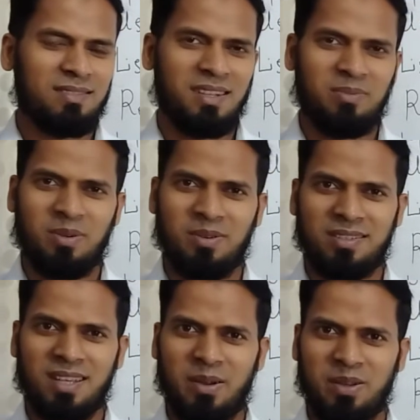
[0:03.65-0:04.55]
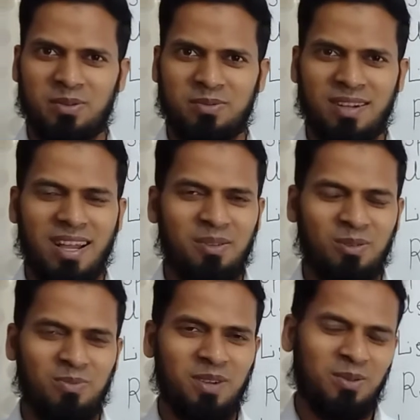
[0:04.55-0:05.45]
Dear viewers, how are you? I
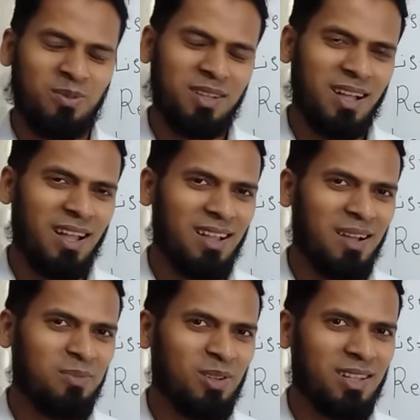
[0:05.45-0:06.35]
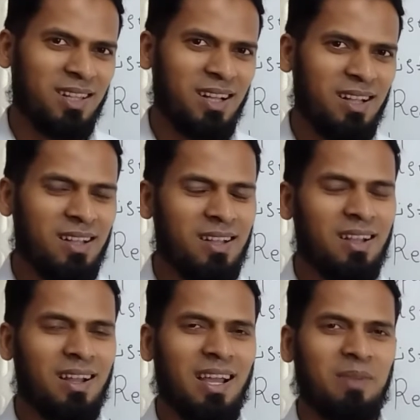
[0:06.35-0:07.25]
hope you are well. Alhamdulillah,
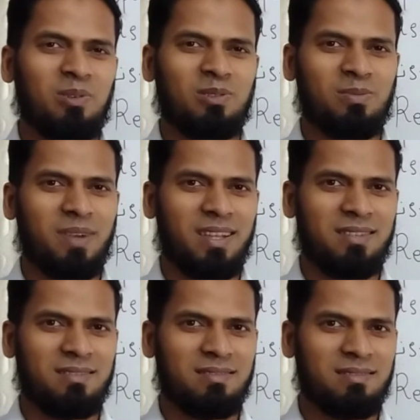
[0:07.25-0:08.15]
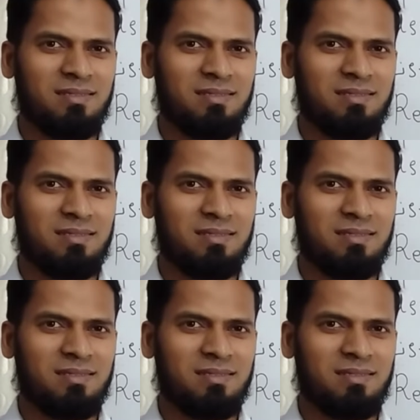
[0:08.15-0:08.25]
I am also fine.